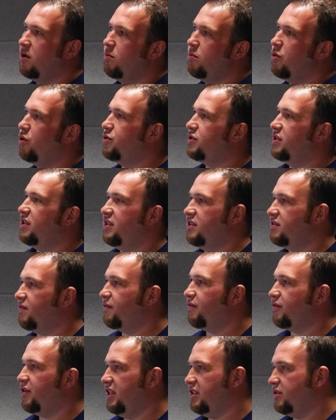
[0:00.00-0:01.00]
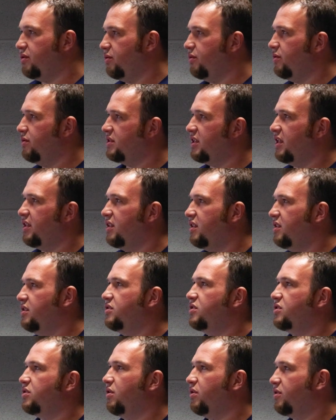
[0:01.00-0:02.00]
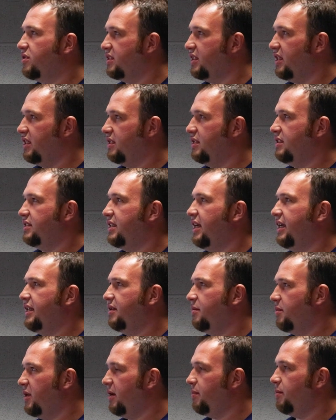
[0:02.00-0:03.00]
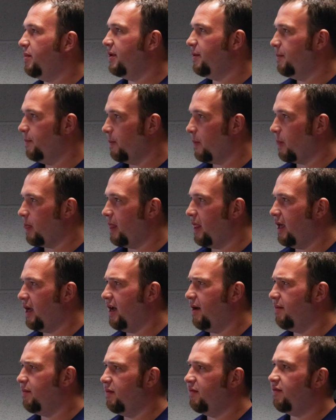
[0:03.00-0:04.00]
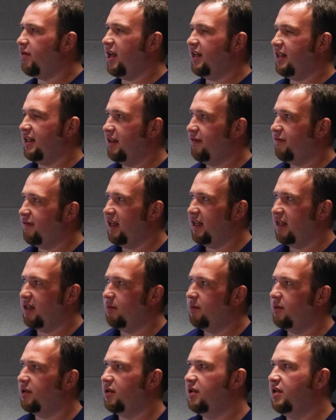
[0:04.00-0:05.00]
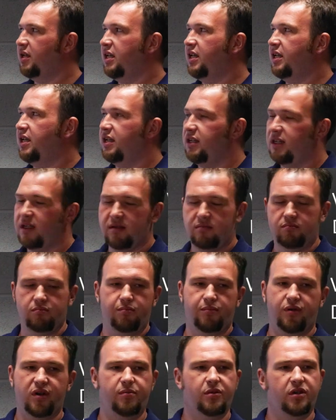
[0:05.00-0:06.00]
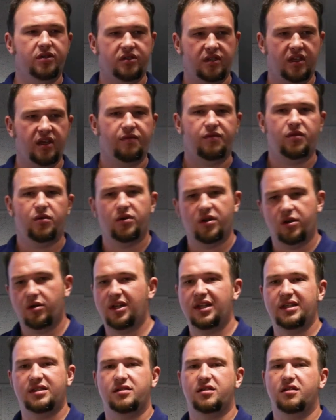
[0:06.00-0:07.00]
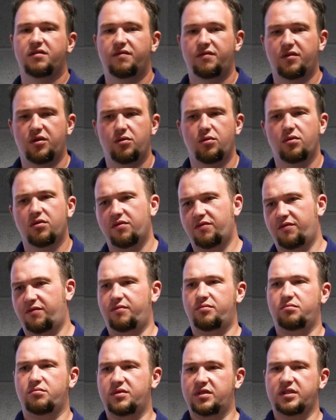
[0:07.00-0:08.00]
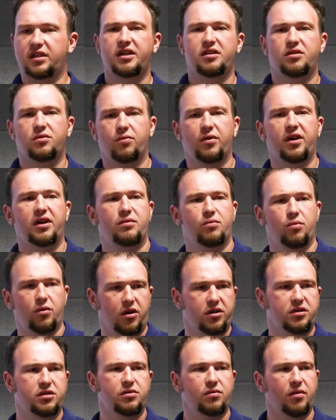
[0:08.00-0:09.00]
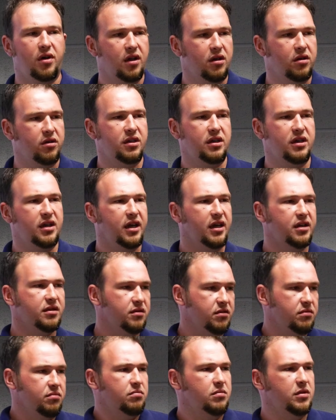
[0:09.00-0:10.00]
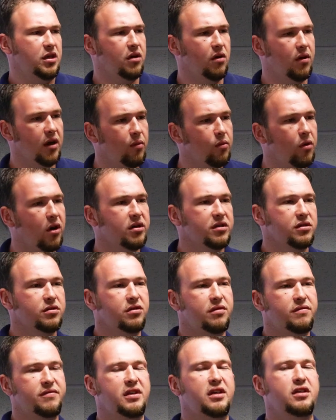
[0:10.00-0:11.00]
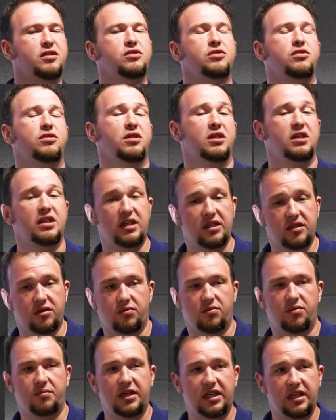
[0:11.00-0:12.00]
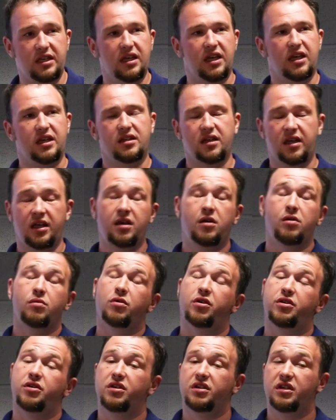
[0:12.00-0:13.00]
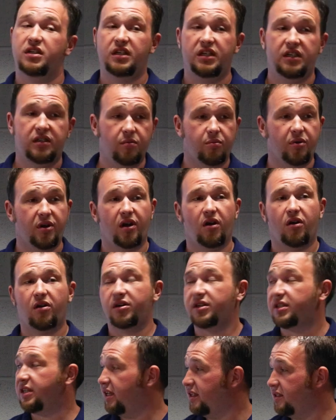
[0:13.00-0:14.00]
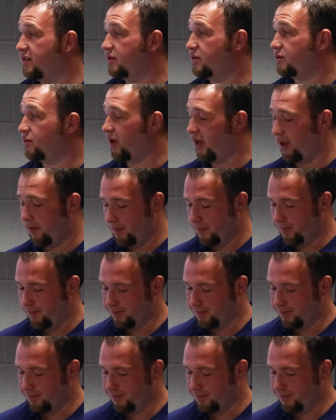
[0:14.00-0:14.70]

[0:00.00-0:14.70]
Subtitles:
most of these are free tools other than SortSite and Dynamapper, readily available, can pretty much give you a holistic view of site-wide what you are looking at, and what sort of things you're going to need to remediate, what you're going to need to prioritize as well.